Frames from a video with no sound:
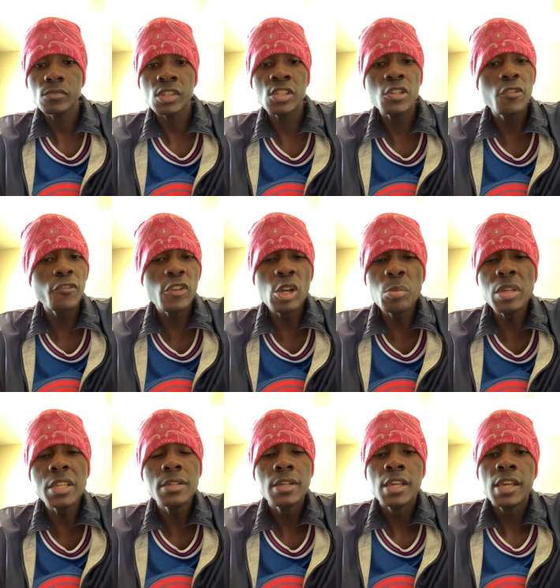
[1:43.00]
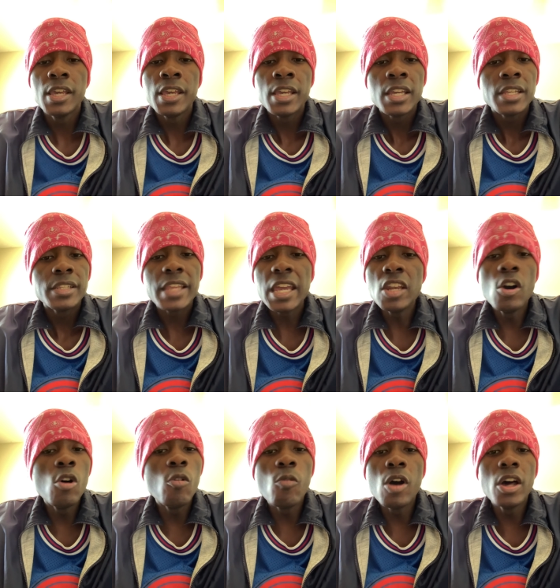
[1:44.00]
You feel me? They
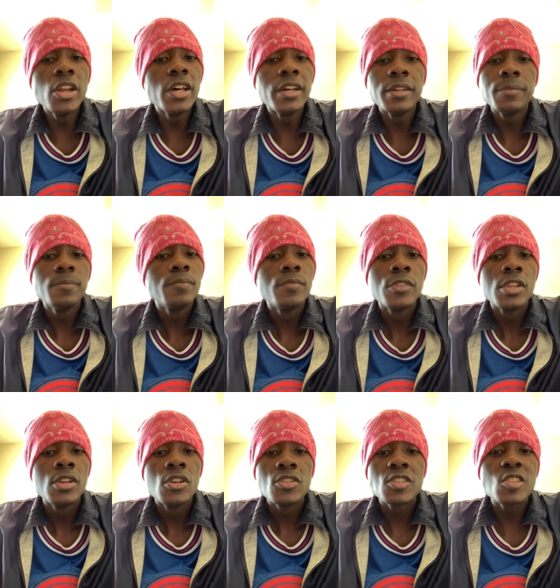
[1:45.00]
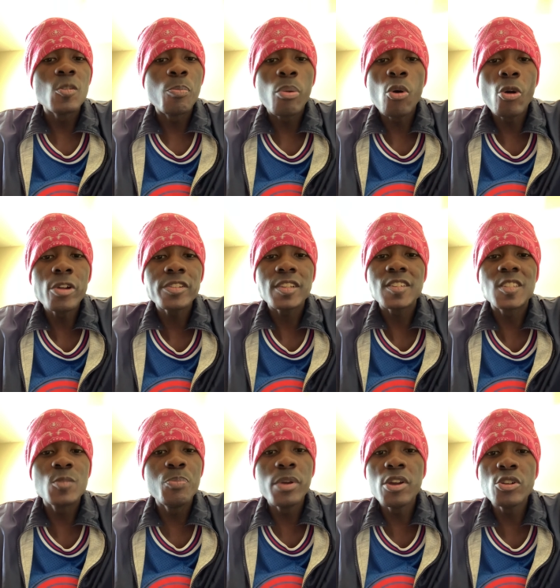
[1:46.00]
don't want to support the
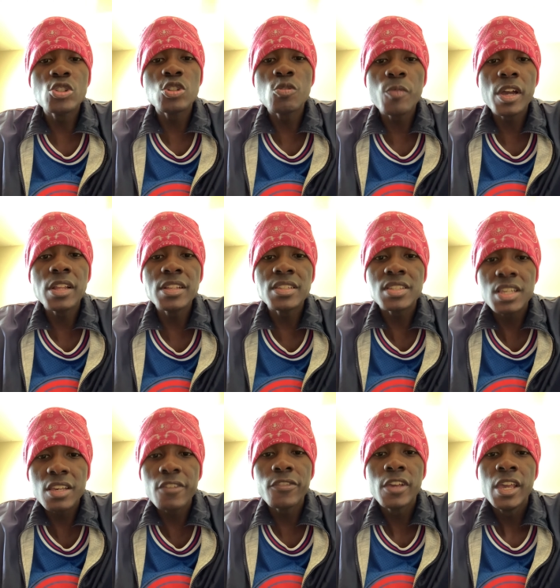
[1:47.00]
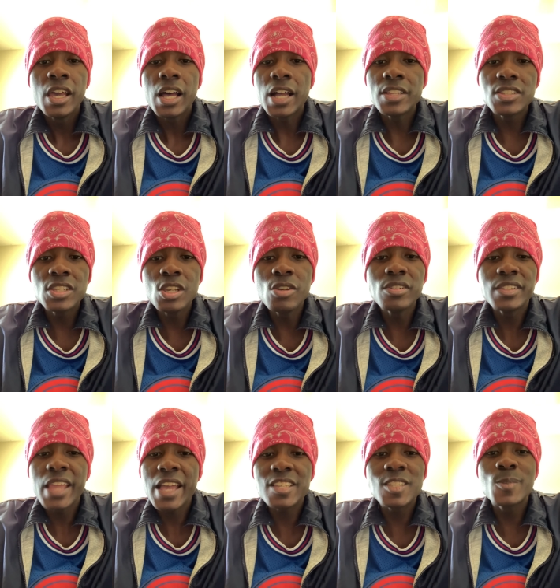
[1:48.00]
spiritual relative until
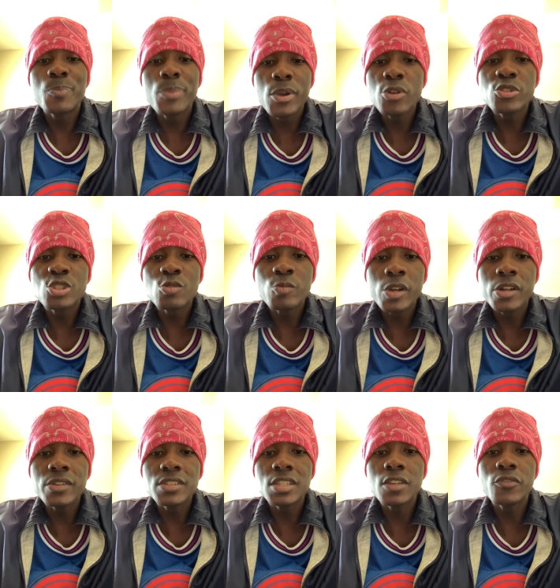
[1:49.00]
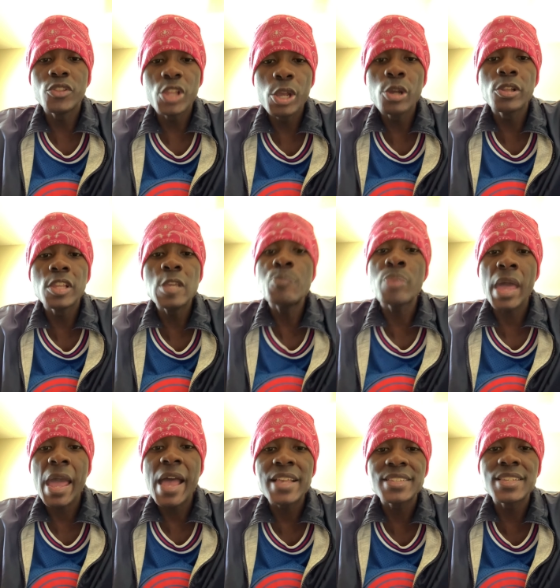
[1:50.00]
that spiritual relative literally
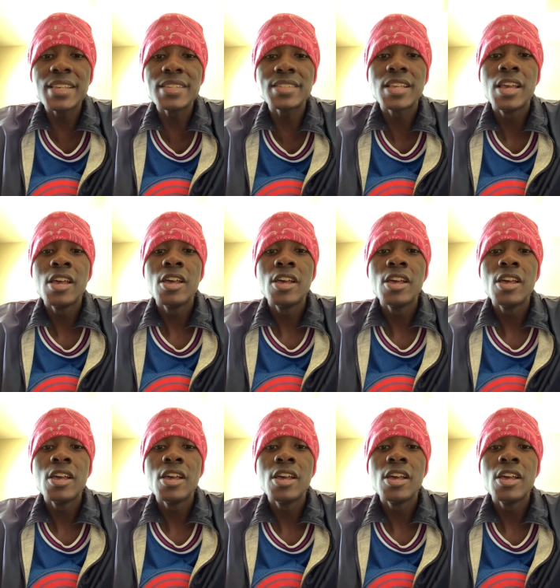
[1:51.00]
passes